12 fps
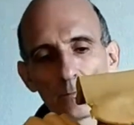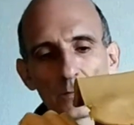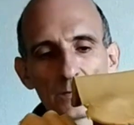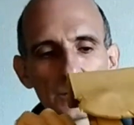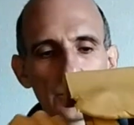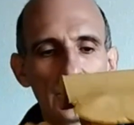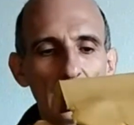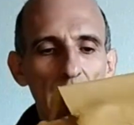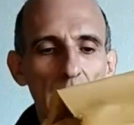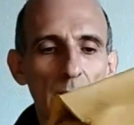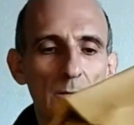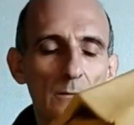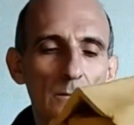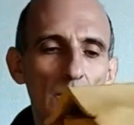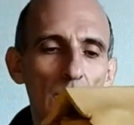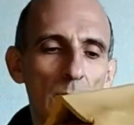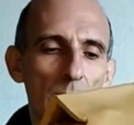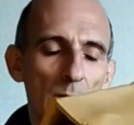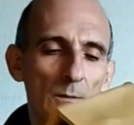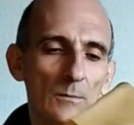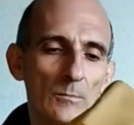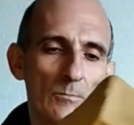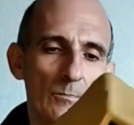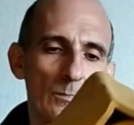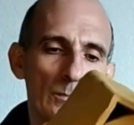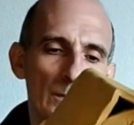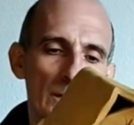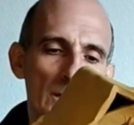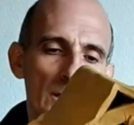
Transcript: the speed that